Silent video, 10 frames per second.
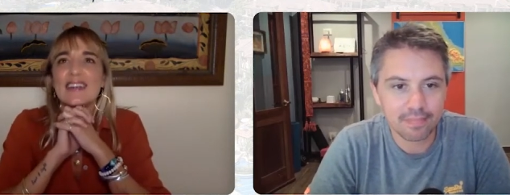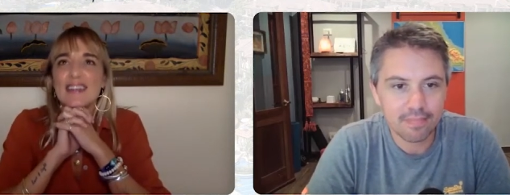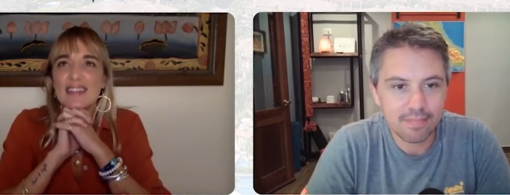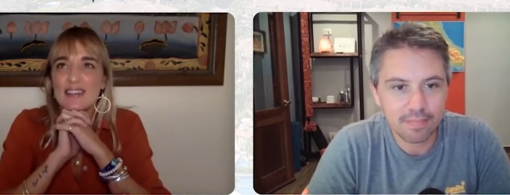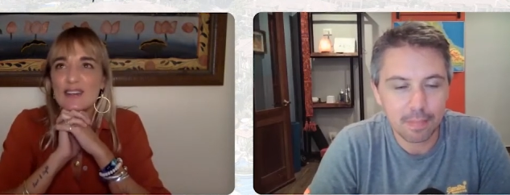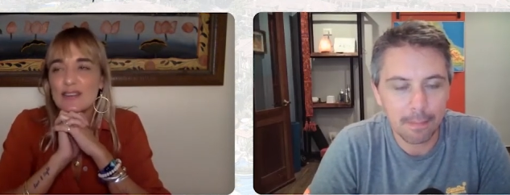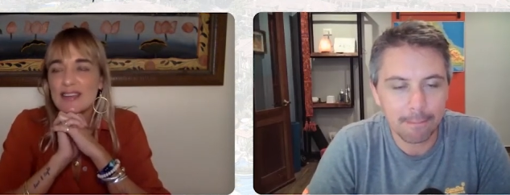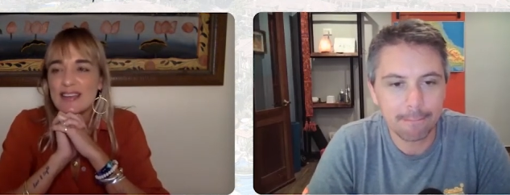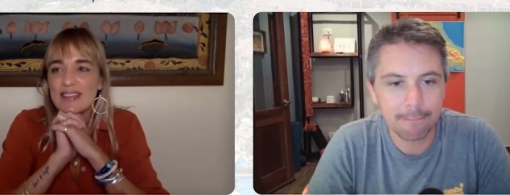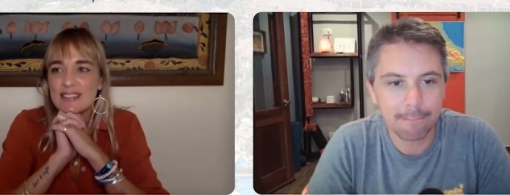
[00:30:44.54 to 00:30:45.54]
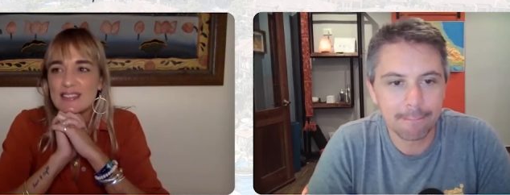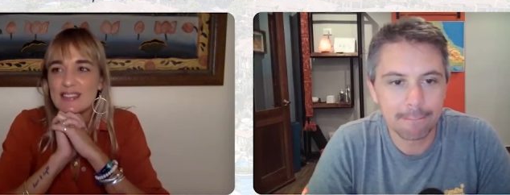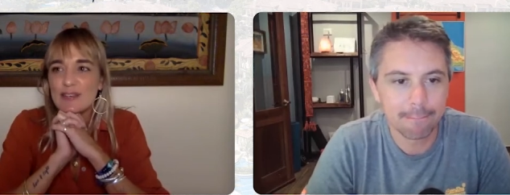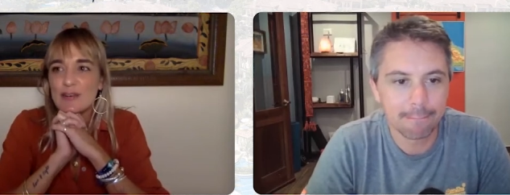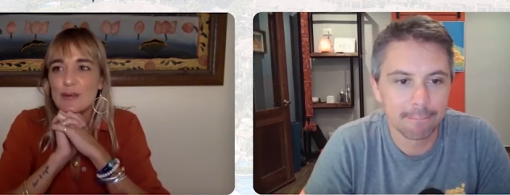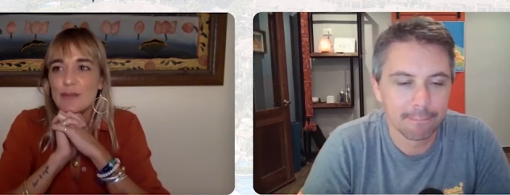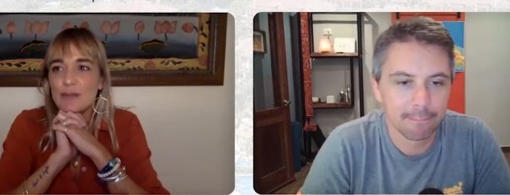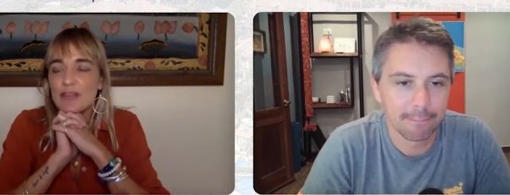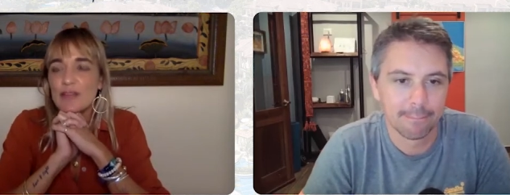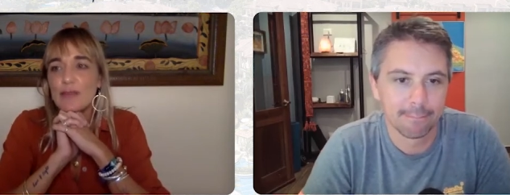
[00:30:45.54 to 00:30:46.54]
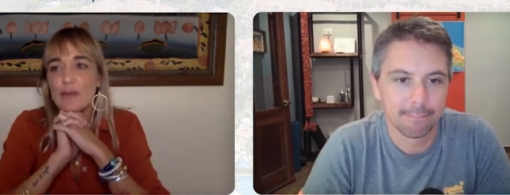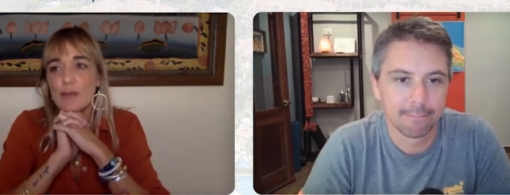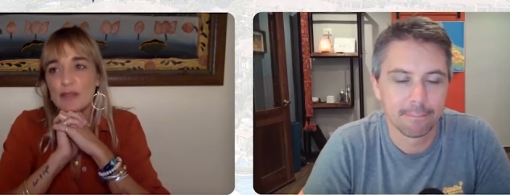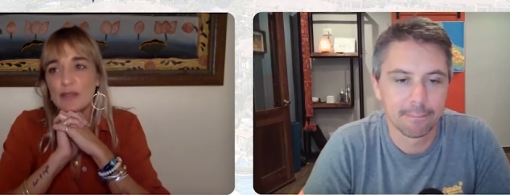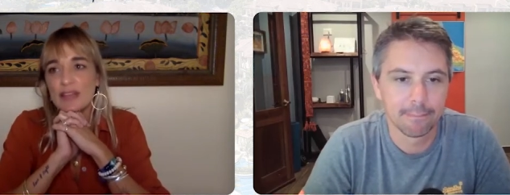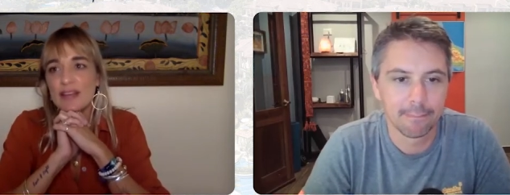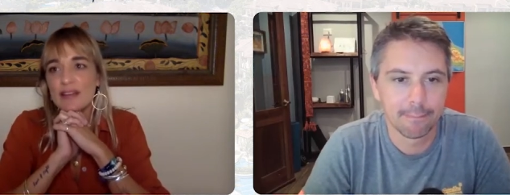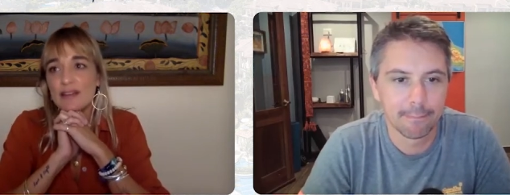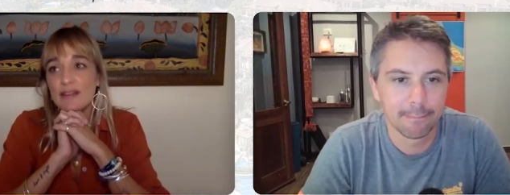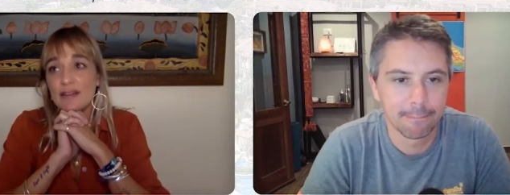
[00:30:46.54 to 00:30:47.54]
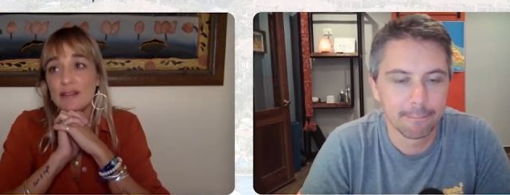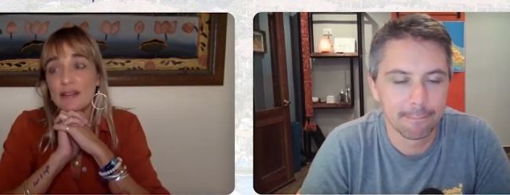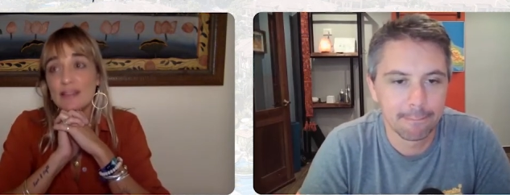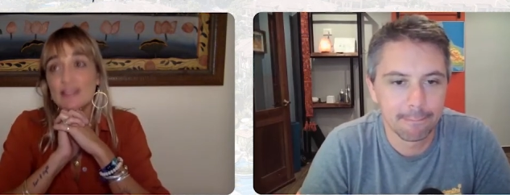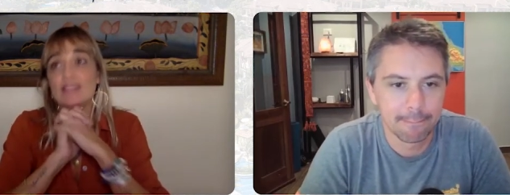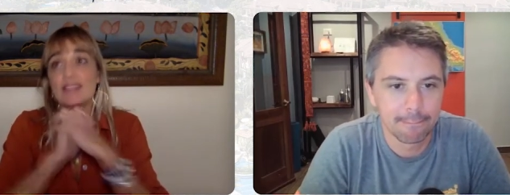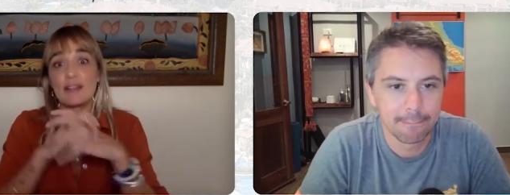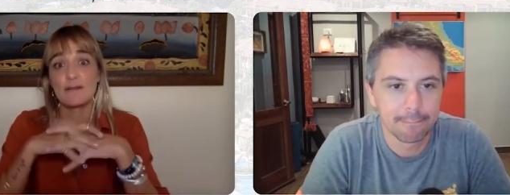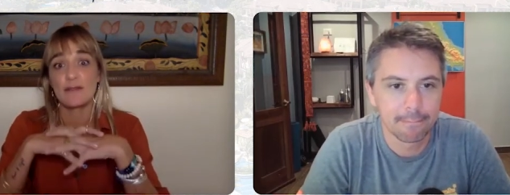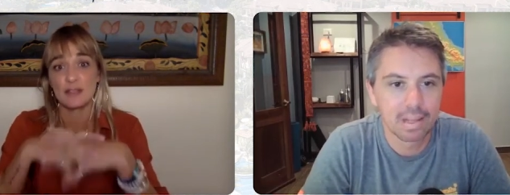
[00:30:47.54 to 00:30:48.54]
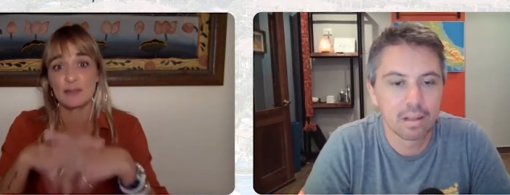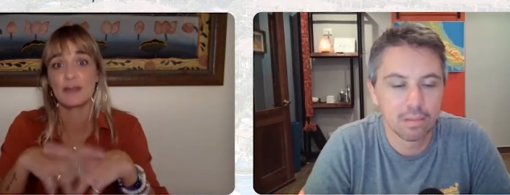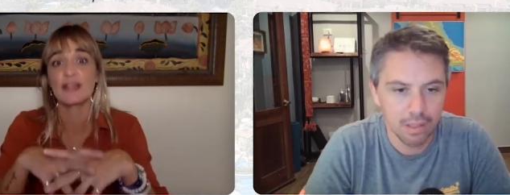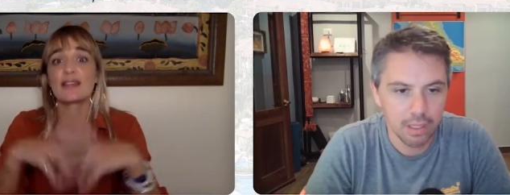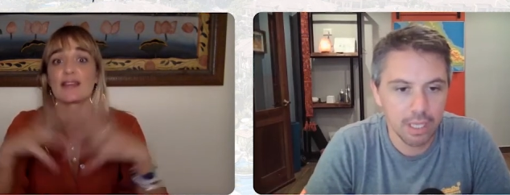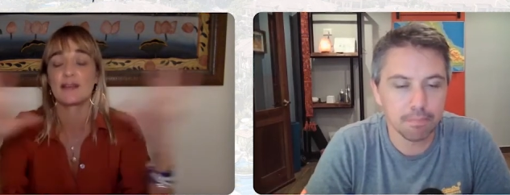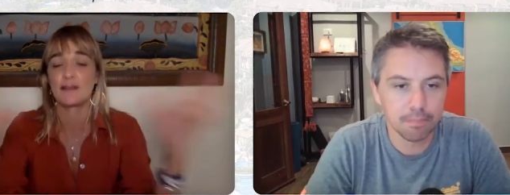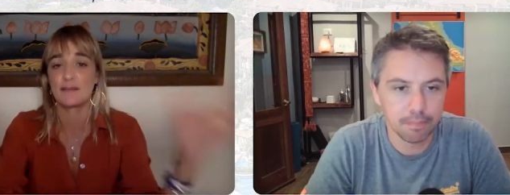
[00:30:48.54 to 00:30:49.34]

Speaker 1: Okay, so if it were like an just an investment to yep.